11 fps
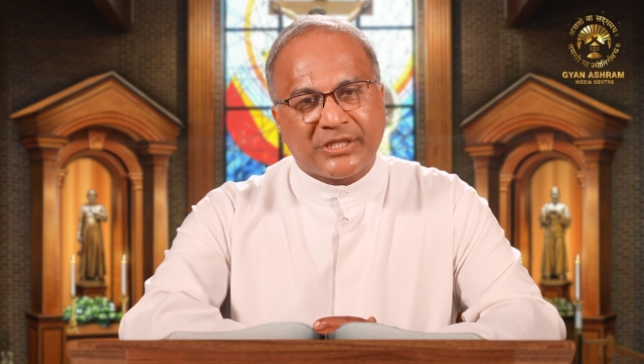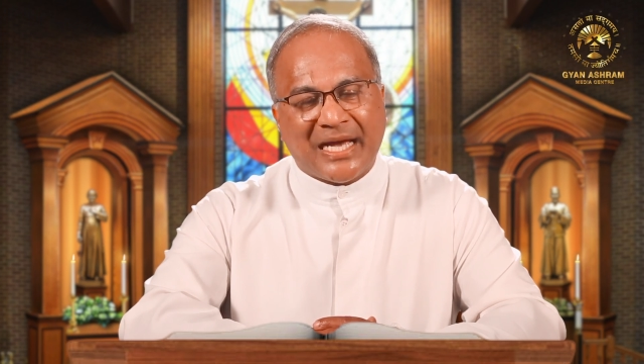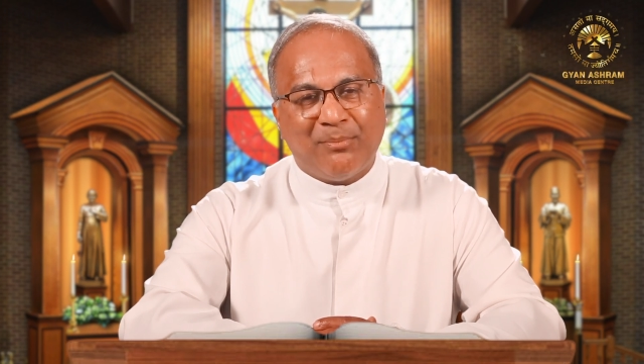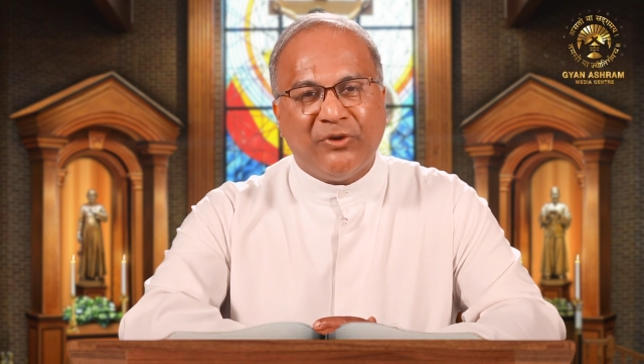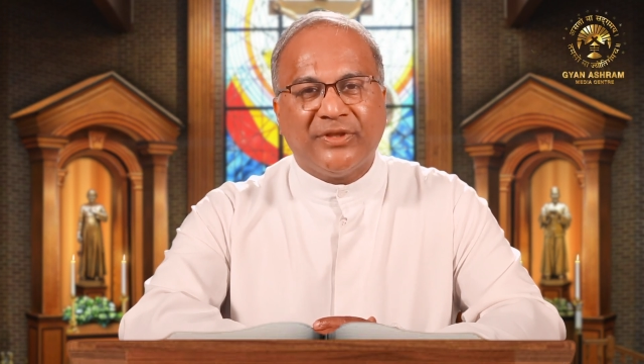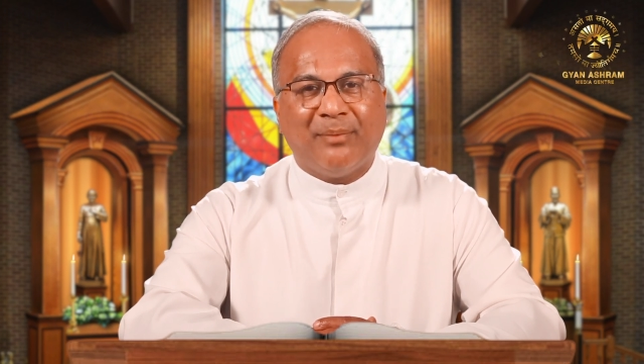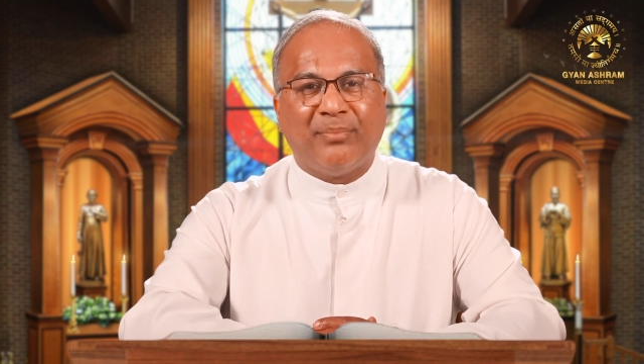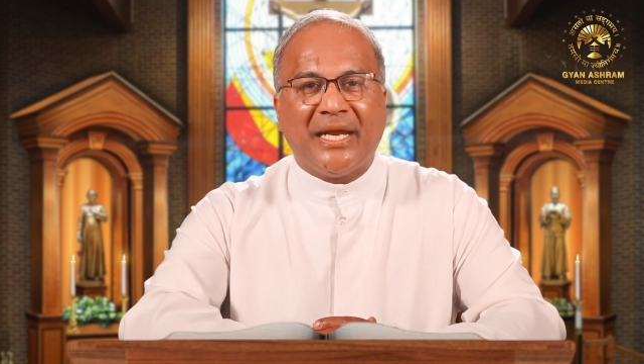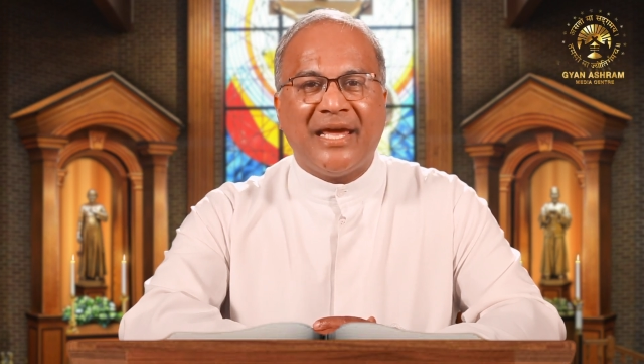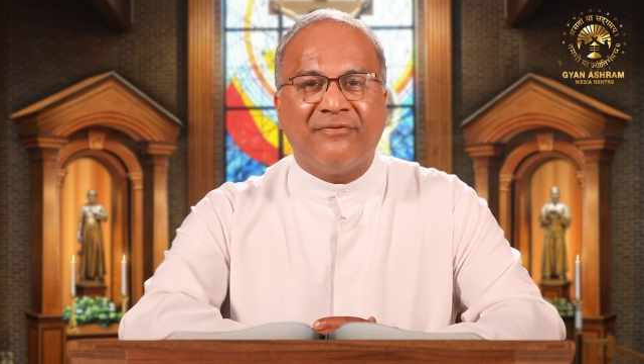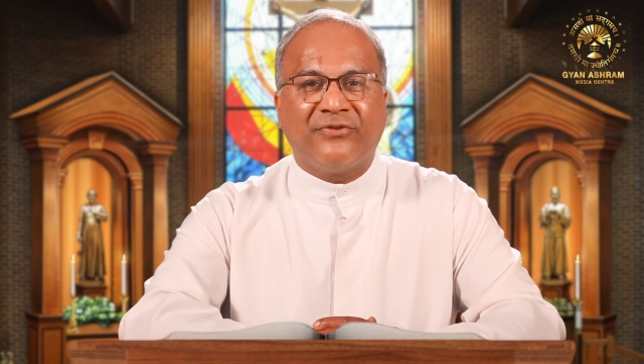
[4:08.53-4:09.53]
some of the
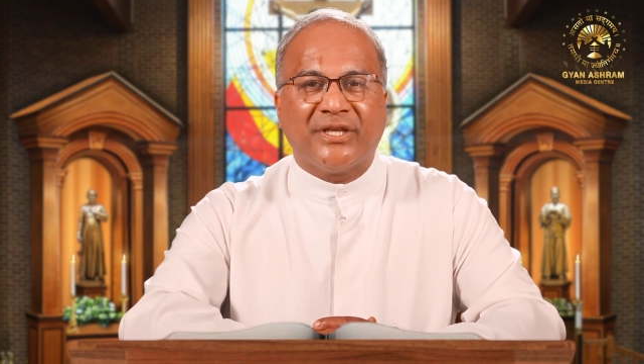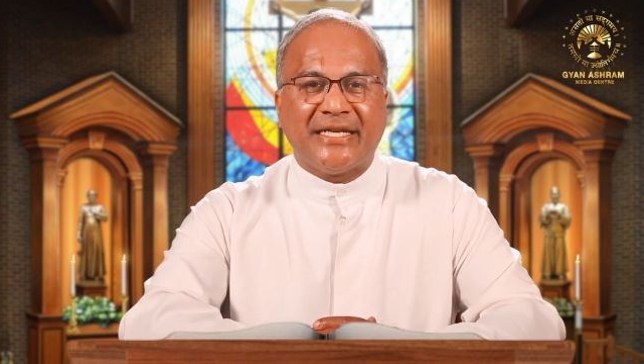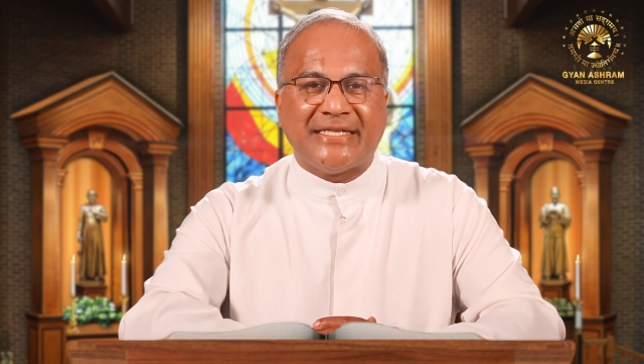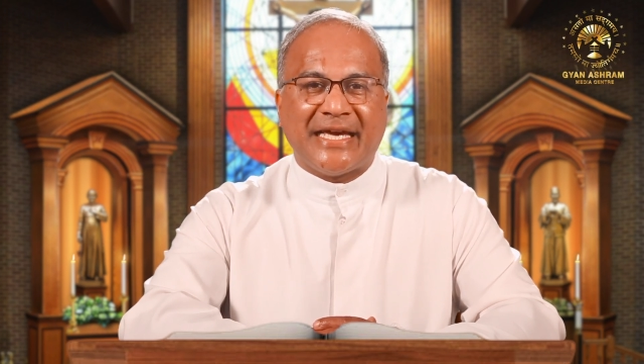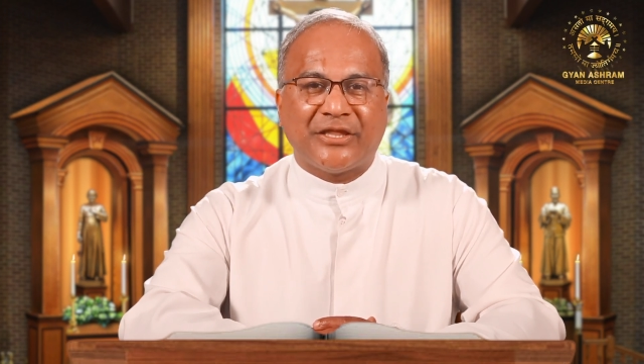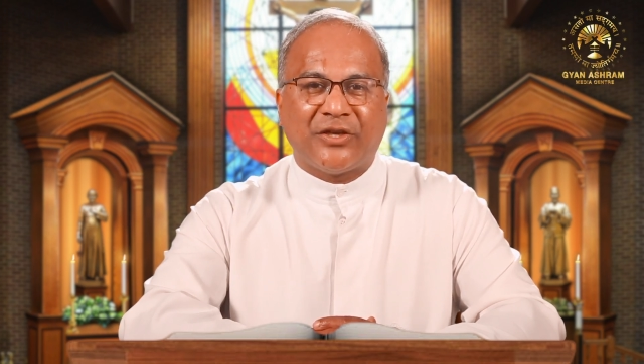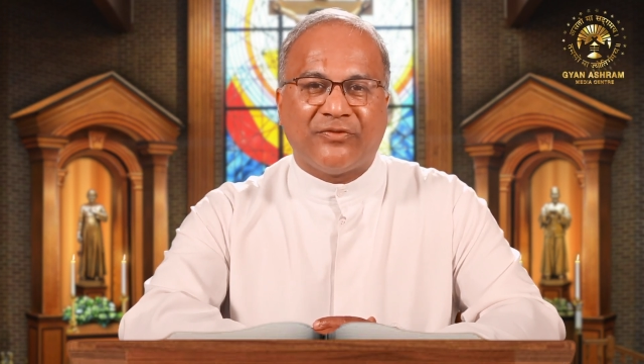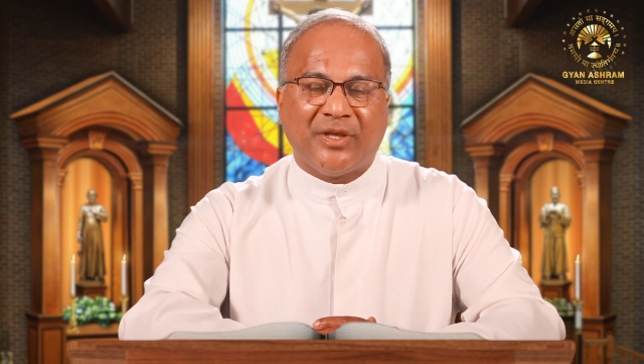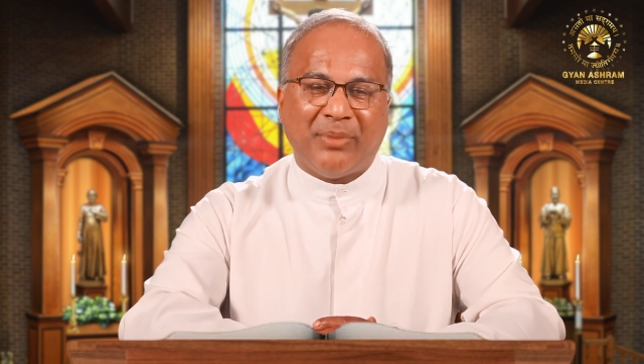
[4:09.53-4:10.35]
blame for the death of the